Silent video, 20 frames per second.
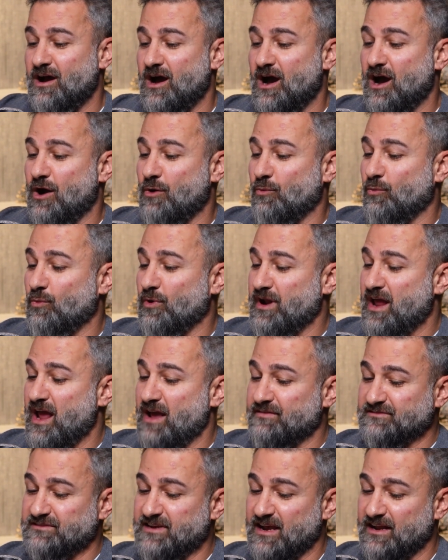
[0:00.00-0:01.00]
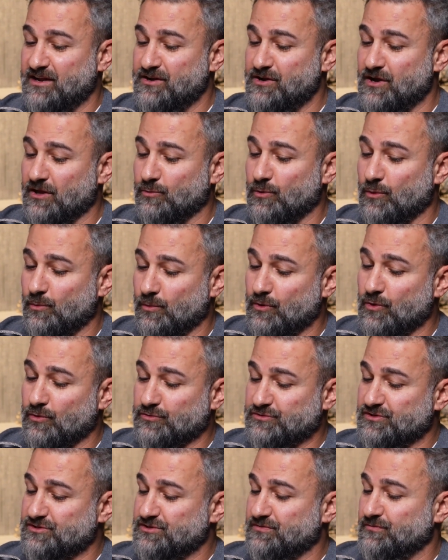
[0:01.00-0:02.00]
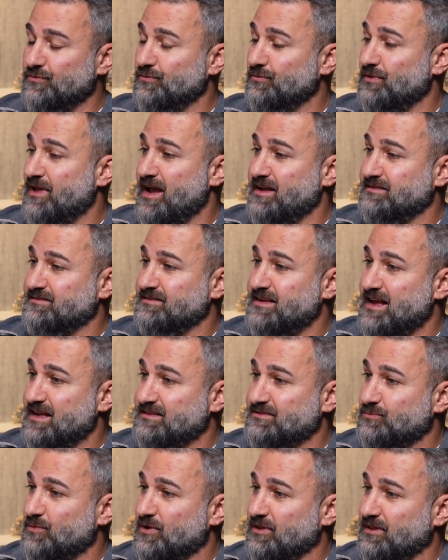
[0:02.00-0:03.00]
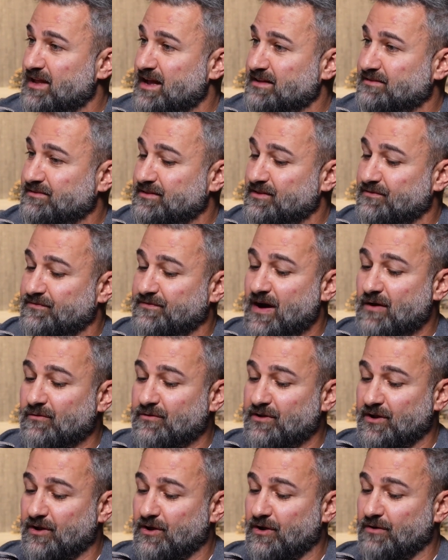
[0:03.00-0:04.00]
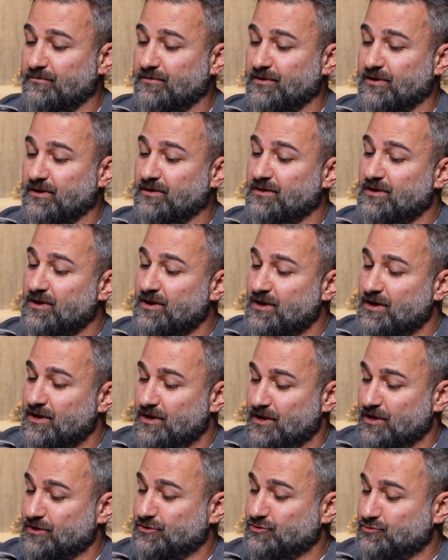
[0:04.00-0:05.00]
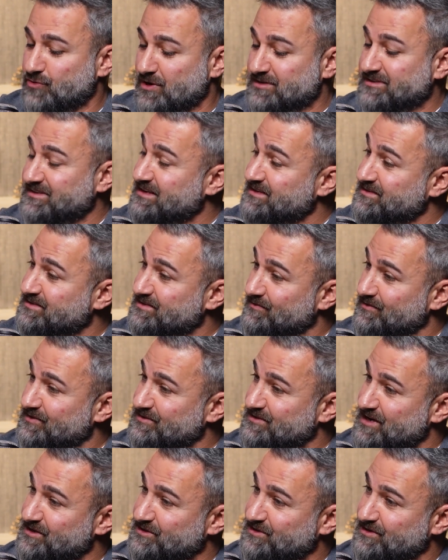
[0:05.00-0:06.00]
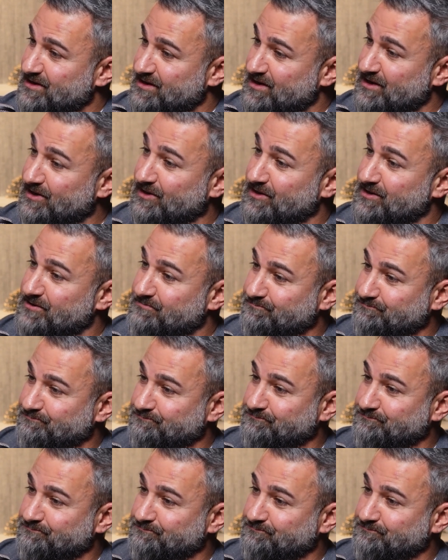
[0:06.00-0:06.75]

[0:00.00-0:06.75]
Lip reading: One half stayed and the other one would go search of new lands. And that's what led to the founding of the Etruscan civilization in Italy.